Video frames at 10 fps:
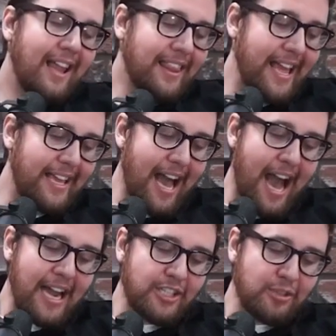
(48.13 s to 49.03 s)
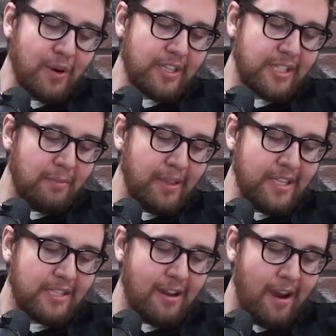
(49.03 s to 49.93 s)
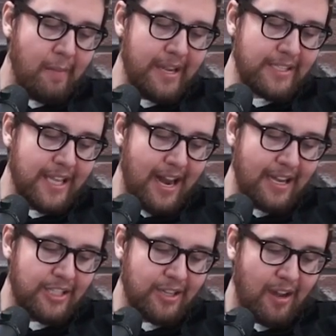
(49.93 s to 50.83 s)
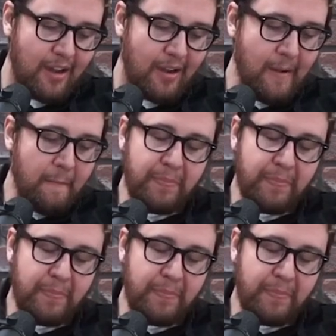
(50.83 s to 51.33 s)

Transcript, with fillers: Like I swear, some of these comments that I saw,